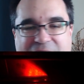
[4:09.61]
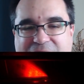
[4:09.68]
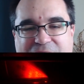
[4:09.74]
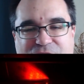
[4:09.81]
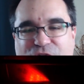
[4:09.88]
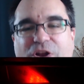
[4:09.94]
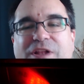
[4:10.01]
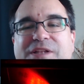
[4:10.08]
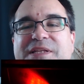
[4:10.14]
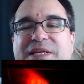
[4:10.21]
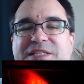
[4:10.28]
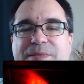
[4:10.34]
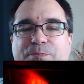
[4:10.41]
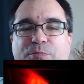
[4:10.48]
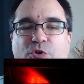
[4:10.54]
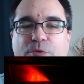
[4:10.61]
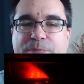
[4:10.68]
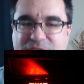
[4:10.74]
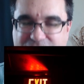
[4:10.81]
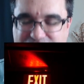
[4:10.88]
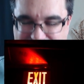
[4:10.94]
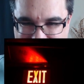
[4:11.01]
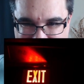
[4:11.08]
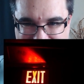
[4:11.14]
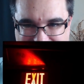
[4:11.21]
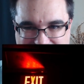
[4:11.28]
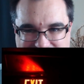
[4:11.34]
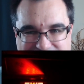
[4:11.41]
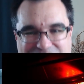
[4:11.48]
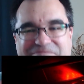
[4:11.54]
For all intents and
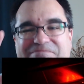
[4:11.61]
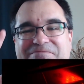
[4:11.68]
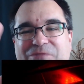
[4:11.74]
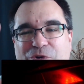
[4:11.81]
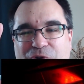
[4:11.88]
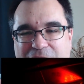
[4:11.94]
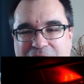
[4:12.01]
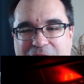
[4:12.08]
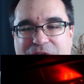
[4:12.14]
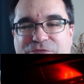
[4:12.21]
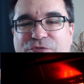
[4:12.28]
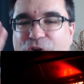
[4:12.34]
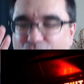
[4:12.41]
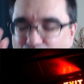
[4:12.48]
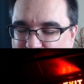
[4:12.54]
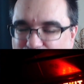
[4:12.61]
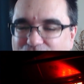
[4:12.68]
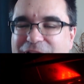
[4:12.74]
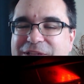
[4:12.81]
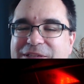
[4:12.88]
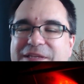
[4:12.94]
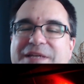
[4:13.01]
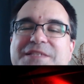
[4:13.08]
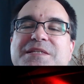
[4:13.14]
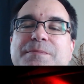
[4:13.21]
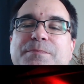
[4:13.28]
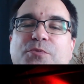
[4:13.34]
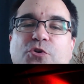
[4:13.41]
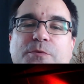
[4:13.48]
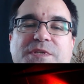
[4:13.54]
purposes, okay, for all intents and
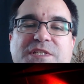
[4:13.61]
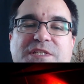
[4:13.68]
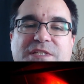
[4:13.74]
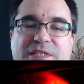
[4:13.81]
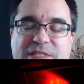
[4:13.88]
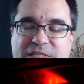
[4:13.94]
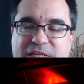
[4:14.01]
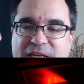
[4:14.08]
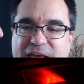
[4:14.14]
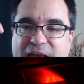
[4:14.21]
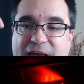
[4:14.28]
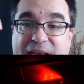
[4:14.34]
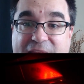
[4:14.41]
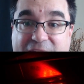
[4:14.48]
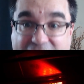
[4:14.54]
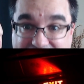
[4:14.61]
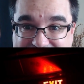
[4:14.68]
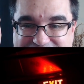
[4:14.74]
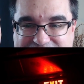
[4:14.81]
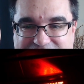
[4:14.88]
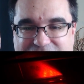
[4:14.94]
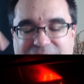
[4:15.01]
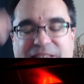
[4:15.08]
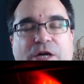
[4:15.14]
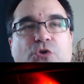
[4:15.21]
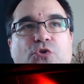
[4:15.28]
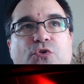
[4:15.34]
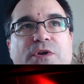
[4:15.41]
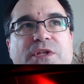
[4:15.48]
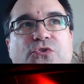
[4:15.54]
purposes, an exit,
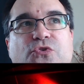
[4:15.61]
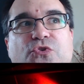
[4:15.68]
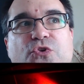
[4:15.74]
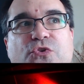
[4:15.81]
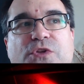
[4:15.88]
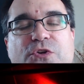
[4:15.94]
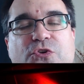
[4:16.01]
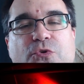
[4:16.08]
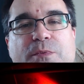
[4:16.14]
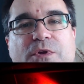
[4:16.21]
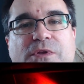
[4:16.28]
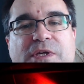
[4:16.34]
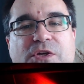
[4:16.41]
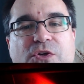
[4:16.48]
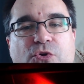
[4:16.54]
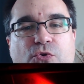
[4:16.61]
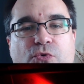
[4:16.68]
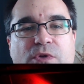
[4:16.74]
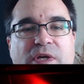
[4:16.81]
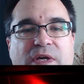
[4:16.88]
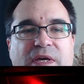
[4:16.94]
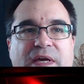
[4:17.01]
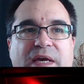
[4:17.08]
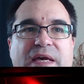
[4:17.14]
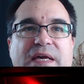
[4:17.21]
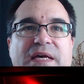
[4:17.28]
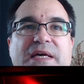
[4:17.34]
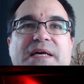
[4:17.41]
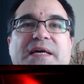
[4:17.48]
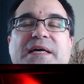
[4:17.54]
according to the Ontario Building Code,
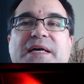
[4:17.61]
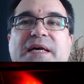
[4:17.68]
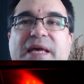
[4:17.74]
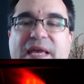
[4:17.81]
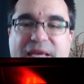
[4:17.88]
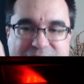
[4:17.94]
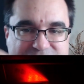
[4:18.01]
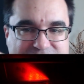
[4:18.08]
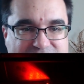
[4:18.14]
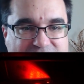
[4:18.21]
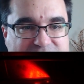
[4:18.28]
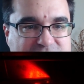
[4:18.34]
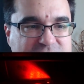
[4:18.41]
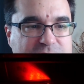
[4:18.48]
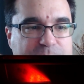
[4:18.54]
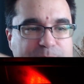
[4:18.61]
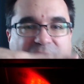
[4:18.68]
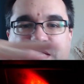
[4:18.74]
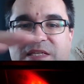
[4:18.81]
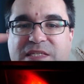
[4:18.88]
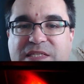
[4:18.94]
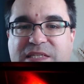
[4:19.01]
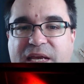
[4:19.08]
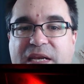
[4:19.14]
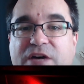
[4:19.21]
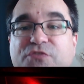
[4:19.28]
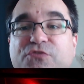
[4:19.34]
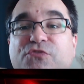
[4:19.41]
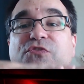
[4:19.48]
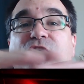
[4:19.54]
is that space in a
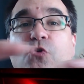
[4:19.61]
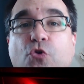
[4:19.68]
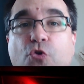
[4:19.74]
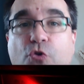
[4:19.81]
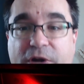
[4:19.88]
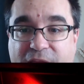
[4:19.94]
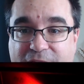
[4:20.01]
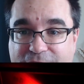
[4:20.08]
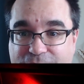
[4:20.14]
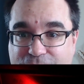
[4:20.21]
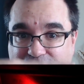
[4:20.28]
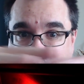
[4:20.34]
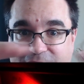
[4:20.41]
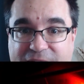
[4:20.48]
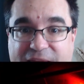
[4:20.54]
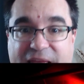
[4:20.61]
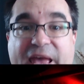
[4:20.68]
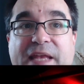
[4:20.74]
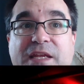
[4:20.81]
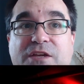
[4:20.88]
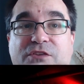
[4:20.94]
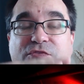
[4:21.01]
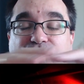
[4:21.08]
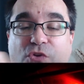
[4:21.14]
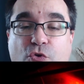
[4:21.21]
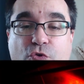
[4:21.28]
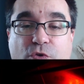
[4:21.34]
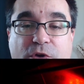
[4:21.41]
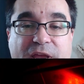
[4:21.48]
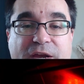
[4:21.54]
floor area, any
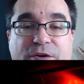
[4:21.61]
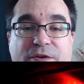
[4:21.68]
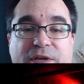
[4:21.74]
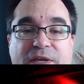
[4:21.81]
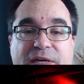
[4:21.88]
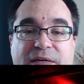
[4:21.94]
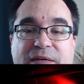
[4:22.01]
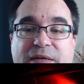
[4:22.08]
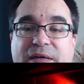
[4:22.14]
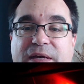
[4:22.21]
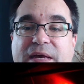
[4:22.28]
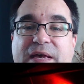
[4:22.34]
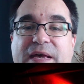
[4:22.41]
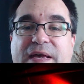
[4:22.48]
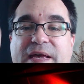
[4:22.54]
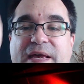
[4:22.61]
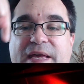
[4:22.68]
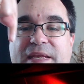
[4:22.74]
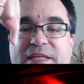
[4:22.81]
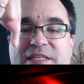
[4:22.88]
floor area, and it